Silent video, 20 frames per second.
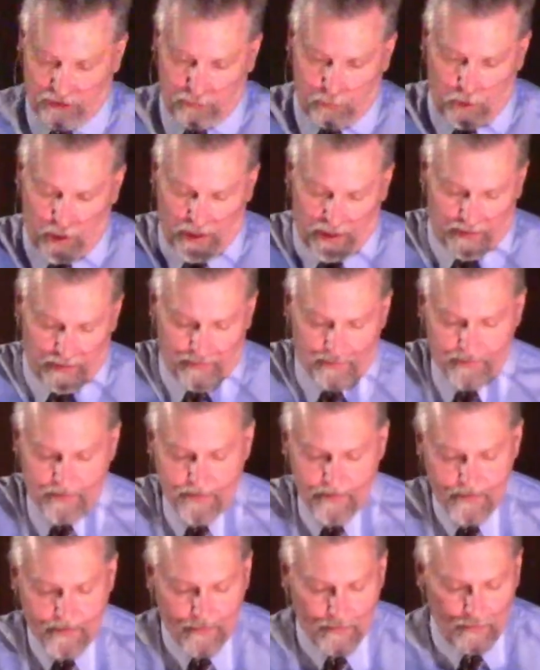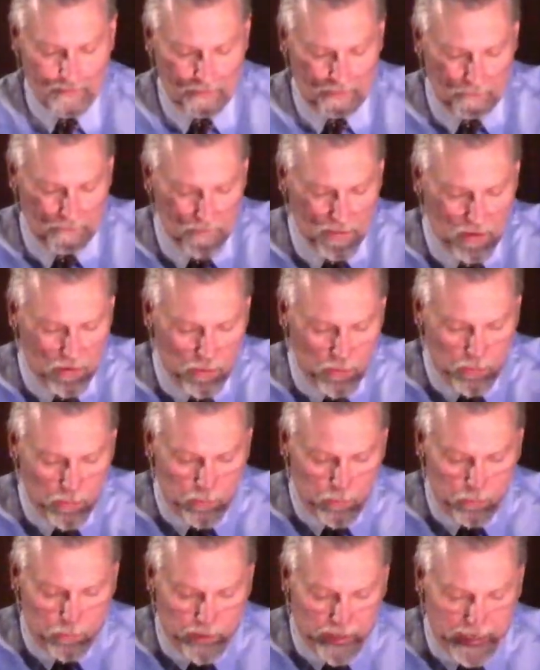
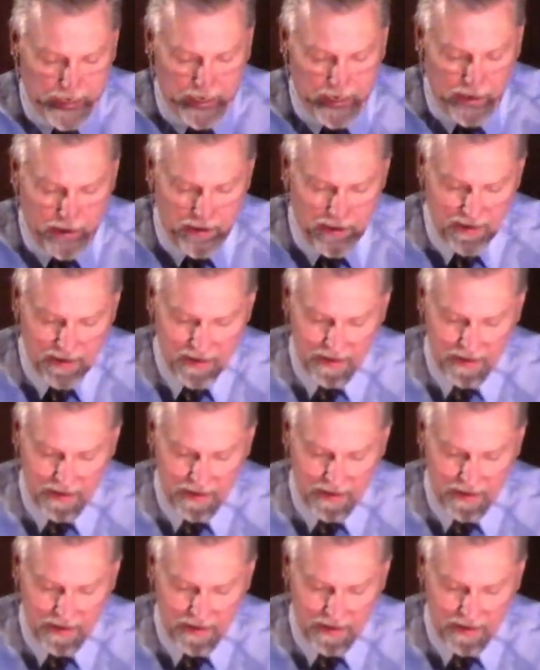1, we